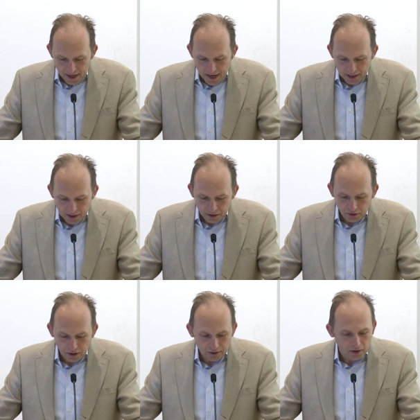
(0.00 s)
And he
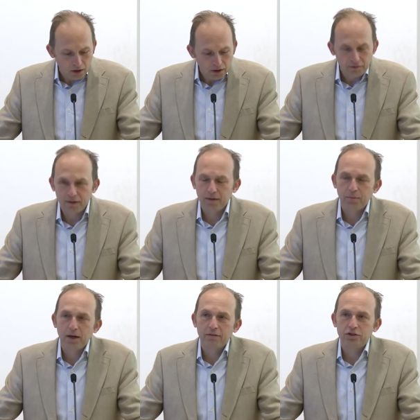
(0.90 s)
thought all of the
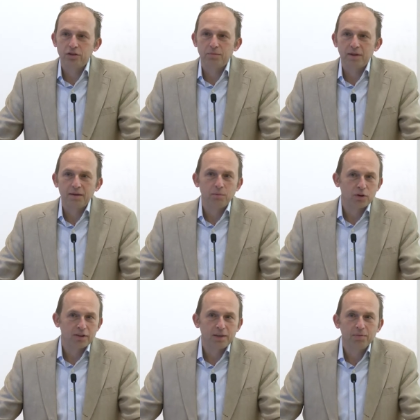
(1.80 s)
above should be a
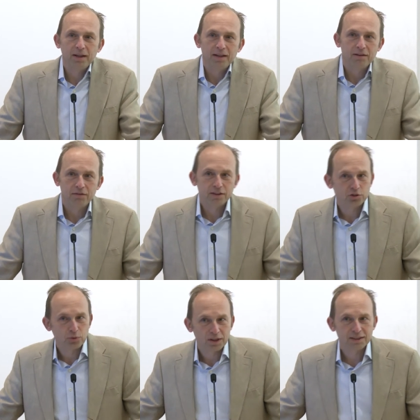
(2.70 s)
more deeply
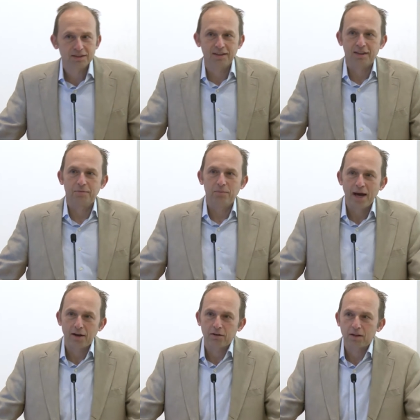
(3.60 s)
individualistic
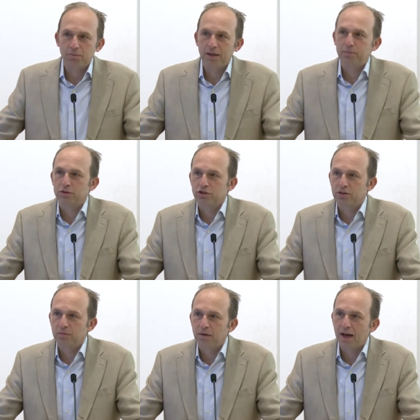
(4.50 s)
matter, that people
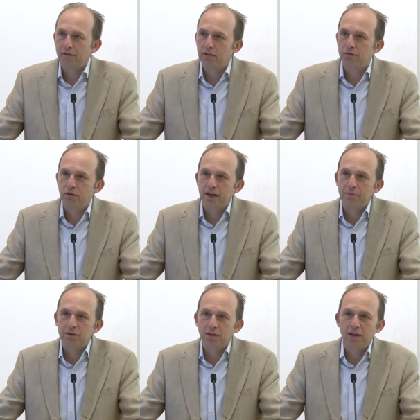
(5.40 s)
should have the
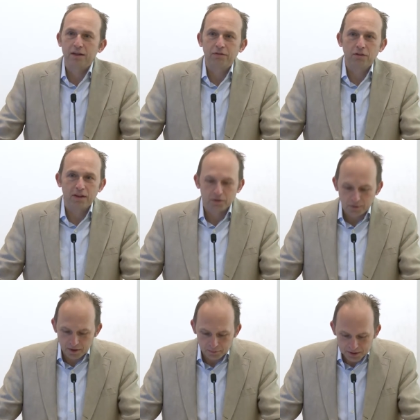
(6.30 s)
freedom to think for their,
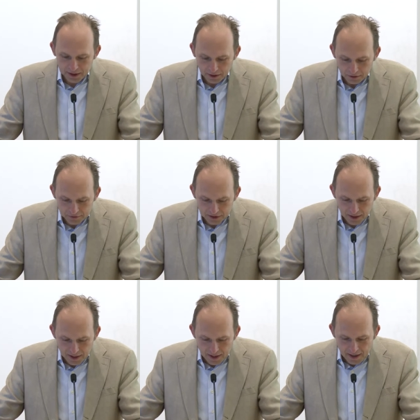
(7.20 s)
themselves.
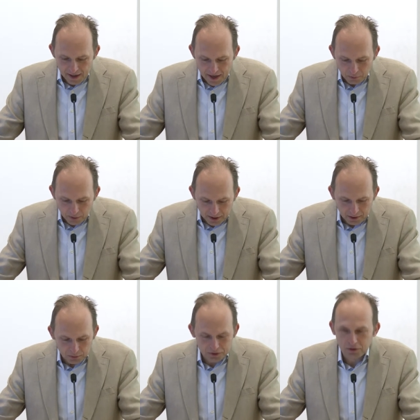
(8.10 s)
And when he
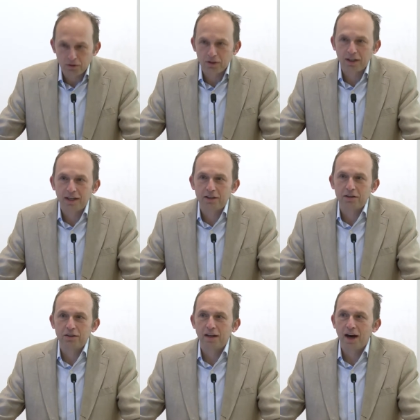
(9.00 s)
was told that he
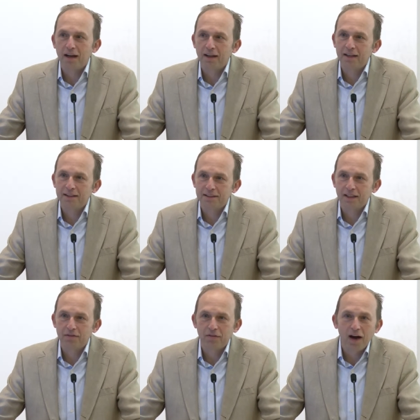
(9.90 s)
could not, he
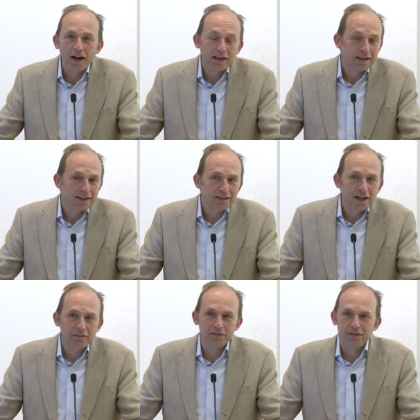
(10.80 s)
said, fine, and he
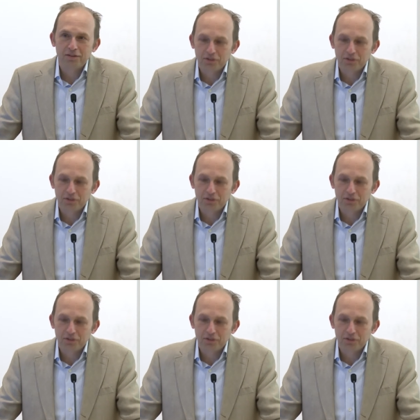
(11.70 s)
left